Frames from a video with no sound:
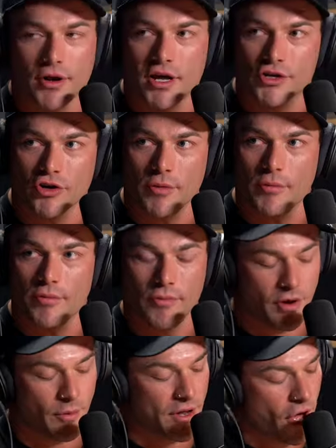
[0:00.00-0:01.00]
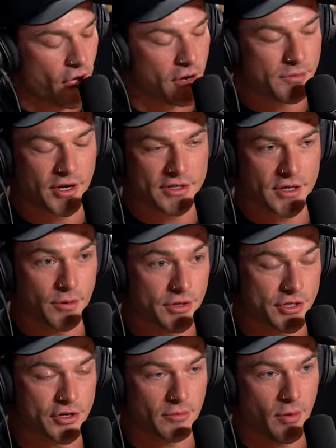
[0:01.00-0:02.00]
I dropped. I went home because I wanted
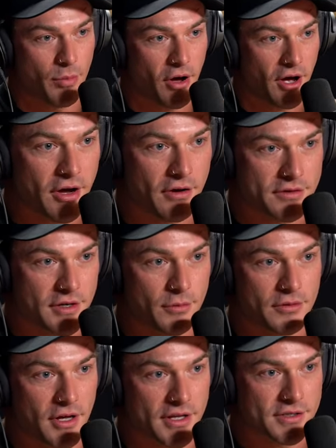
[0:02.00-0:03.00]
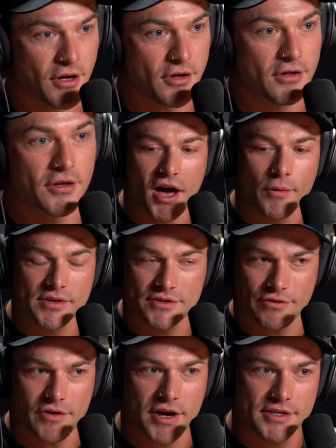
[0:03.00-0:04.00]
to drop my bike off so it wouldn't get stolen. I went to
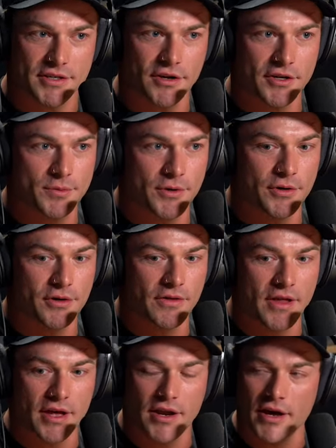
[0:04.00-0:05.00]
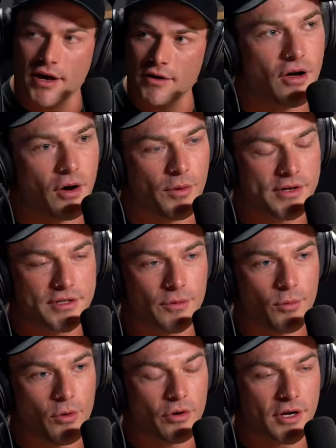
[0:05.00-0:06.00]
Frankston Hospital, and then um, I went to
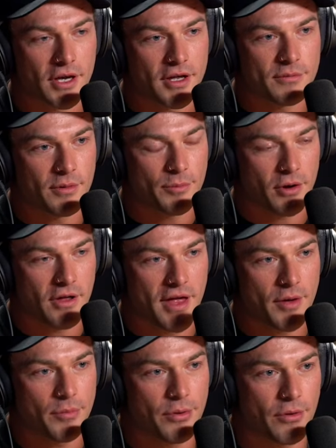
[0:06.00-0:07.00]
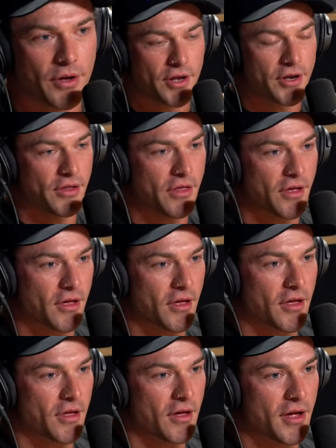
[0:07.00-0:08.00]
walk in, but by that point,
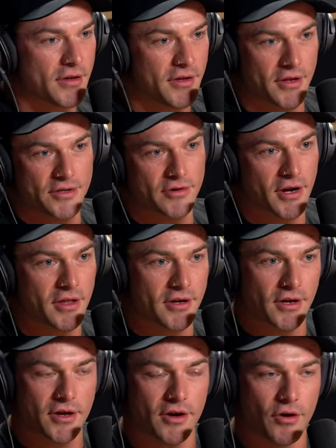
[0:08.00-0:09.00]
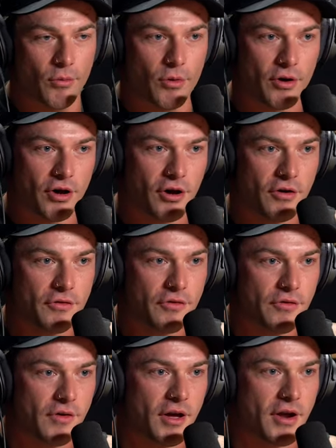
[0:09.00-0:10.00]
the uh, you know adrenaline had kind of worn off,
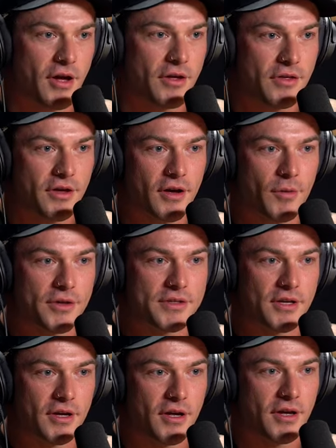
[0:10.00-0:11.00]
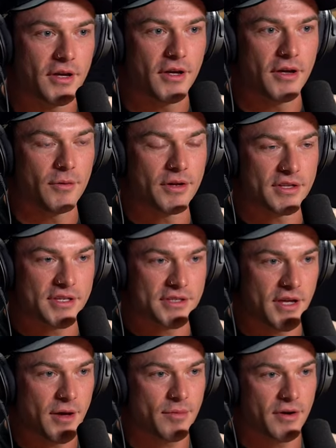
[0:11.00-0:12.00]
and I think I went to went to
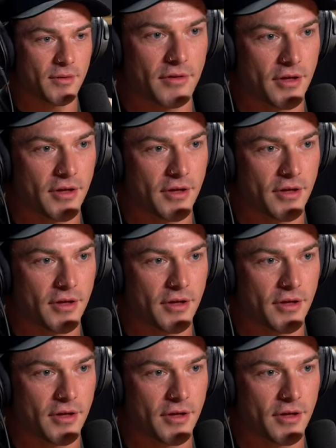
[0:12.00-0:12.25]
step, and I'm like,